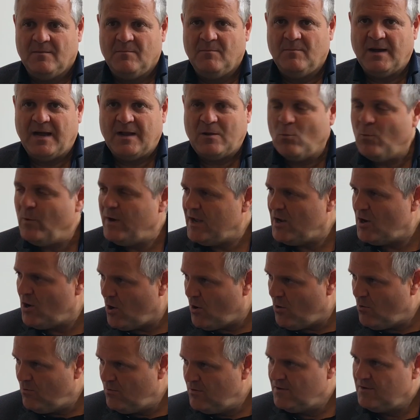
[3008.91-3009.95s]
But we
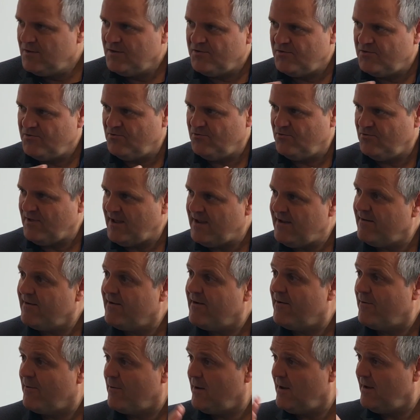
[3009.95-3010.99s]
know through their
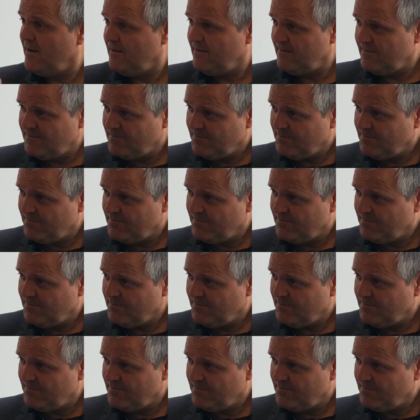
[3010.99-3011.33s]
career